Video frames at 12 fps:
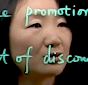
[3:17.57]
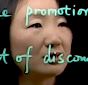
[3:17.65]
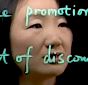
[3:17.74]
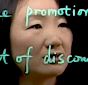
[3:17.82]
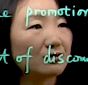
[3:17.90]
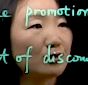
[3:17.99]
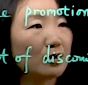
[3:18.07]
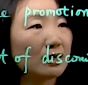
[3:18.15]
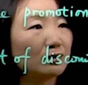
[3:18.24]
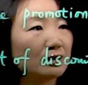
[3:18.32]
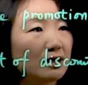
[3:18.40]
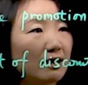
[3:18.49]
which is four
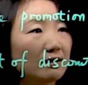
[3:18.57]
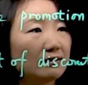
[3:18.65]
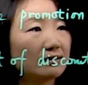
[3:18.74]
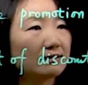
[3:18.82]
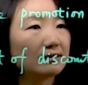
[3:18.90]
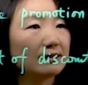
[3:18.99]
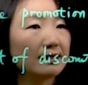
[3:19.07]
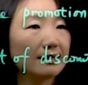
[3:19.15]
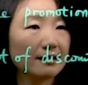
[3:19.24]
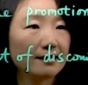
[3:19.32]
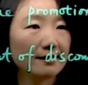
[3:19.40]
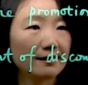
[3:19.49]
hundred dollars,
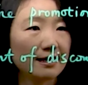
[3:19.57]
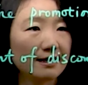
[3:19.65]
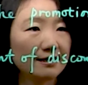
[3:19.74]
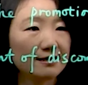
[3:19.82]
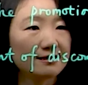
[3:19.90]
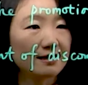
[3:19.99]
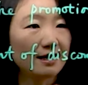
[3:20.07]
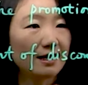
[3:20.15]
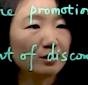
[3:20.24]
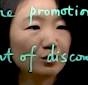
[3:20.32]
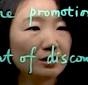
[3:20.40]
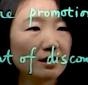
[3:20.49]
that is one
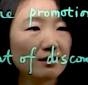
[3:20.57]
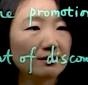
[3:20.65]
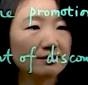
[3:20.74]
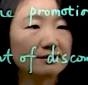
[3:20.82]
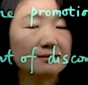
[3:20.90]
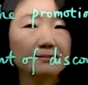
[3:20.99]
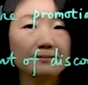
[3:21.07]
hundred dollars.